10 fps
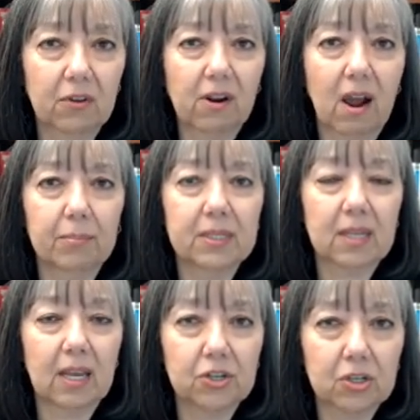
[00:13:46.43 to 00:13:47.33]
their
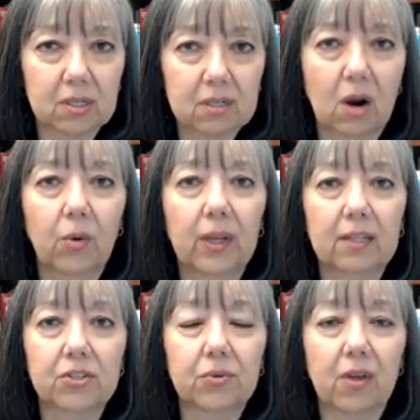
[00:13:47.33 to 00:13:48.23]
compensation is going
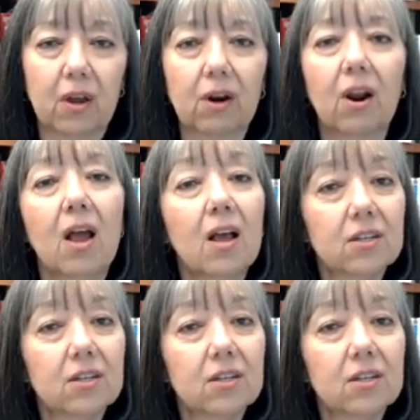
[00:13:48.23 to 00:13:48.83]
into their